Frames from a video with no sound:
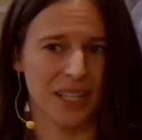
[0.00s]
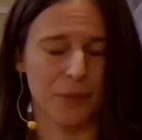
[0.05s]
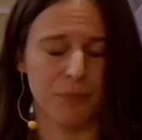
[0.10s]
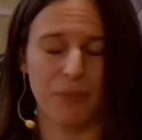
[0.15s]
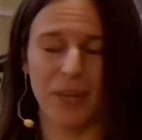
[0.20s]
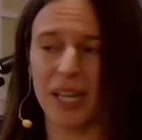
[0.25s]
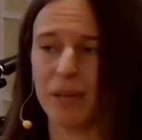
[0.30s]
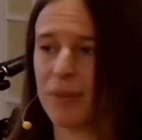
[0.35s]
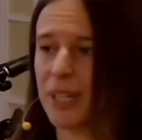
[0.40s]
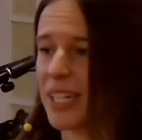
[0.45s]

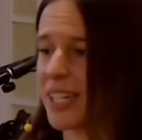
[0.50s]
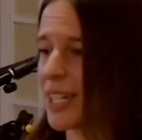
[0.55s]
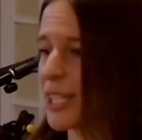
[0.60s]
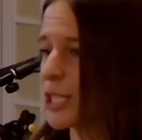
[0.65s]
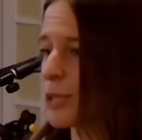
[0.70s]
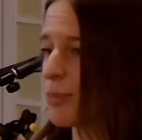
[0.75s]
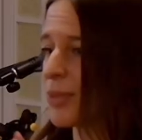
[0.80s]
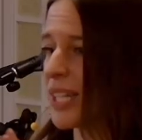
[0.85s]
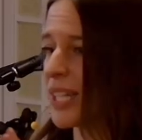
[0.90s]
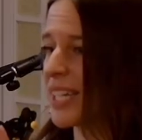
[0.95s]
Maybe
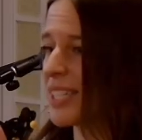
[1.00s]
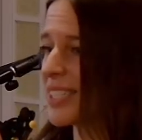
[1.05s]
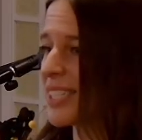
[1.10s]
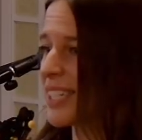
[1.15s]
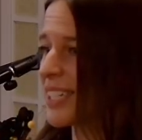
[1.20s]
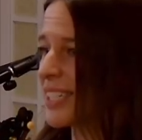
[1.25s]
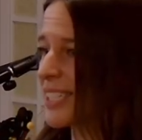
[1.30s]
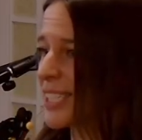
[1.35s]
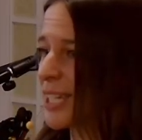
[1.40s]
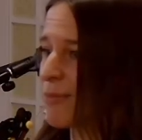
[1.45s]
it's
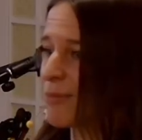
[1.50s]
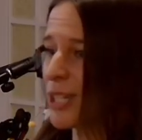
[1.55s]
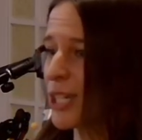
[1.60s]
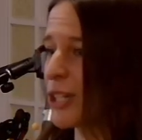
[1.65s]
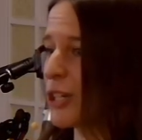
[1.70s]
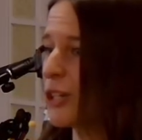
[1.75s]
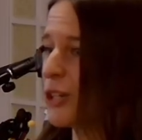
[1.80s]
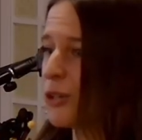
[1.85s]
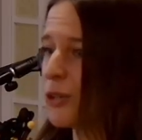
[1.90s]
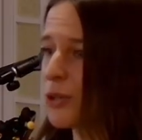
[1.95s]
planting
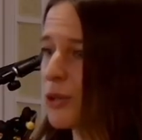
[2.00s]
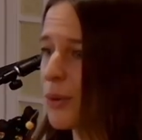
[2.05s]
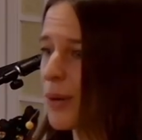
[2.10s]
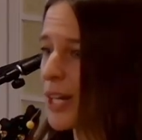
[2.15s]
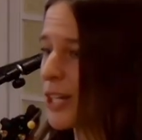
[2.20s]
something new in